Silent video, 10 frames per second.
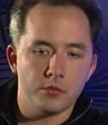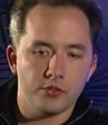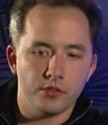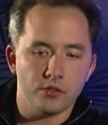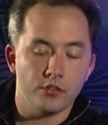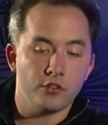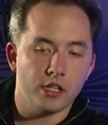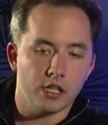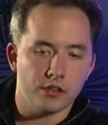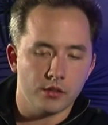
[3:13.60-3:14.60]
the most sort of
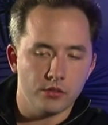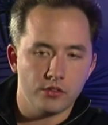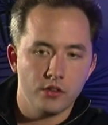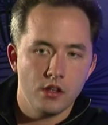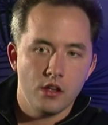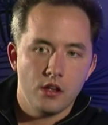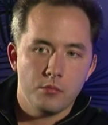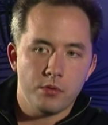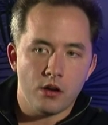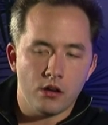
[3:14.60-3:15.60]
striking thing was
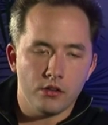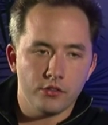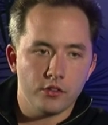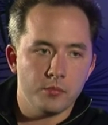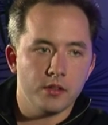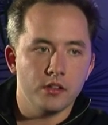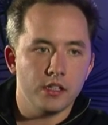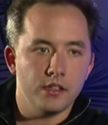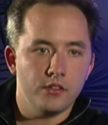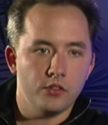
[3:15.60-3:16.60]
Paul's
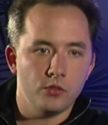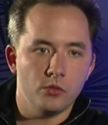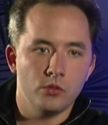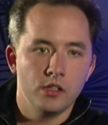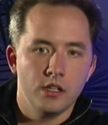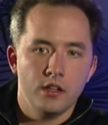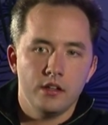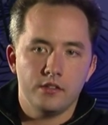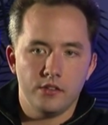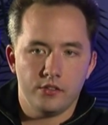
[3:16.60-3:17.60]
ability to
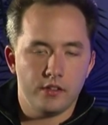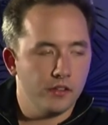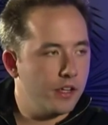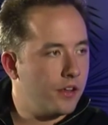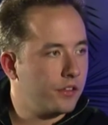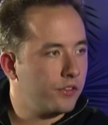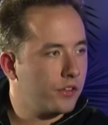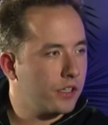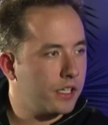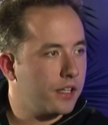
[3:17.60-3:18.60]
distill down these
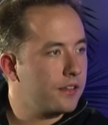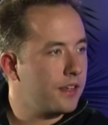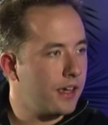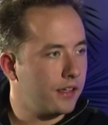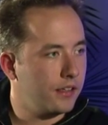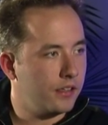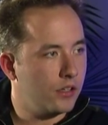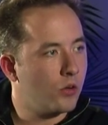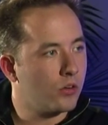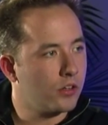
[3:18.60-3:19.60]
very kind of
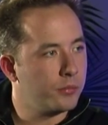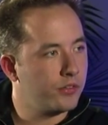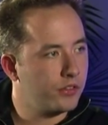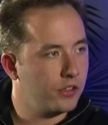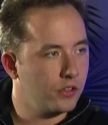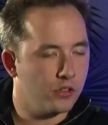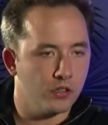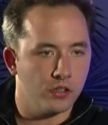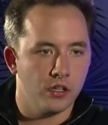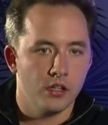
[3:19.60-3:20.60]
techie or
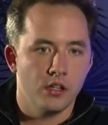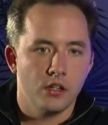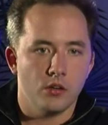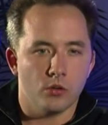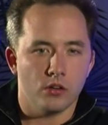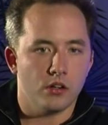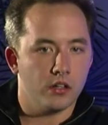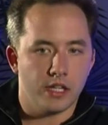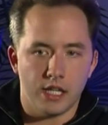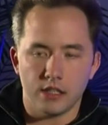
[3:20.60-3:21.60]
obscure or
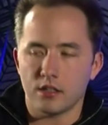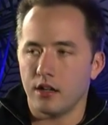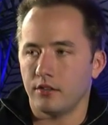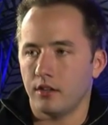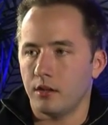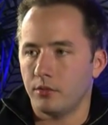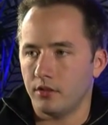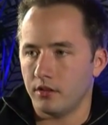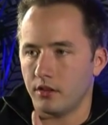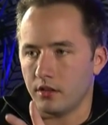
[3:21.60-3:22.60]
arcane concepts
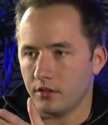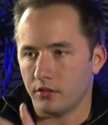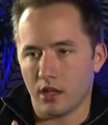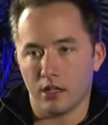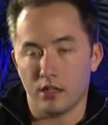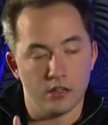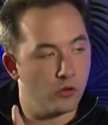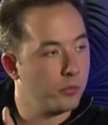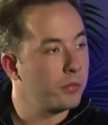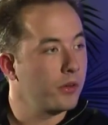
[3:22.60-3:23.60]
into things that like a
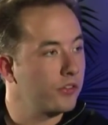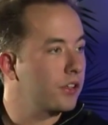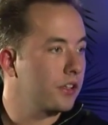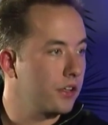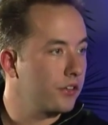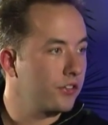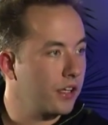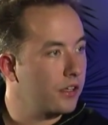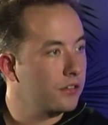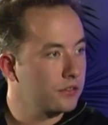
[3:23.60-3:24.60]
normal person can
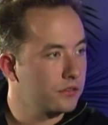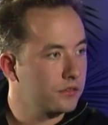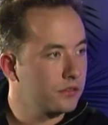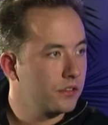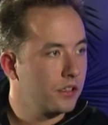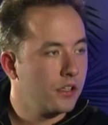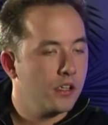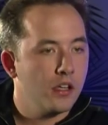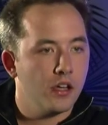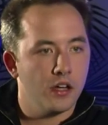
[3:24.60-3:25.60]
understand.
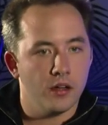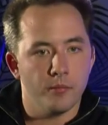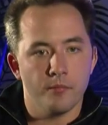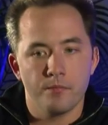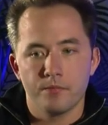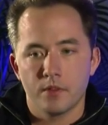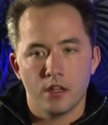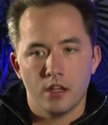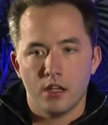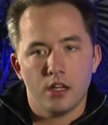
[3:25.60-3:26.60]
Mm-hmm.
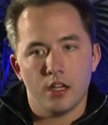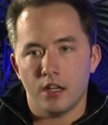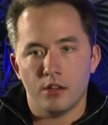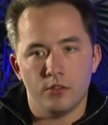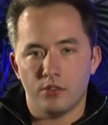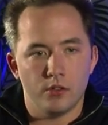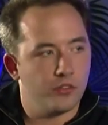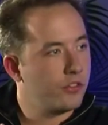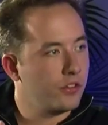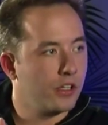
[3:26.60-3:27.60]
And it was
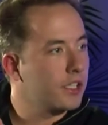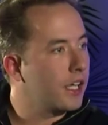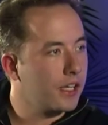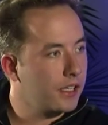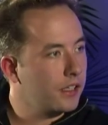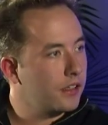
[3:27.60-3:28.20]
just uncanny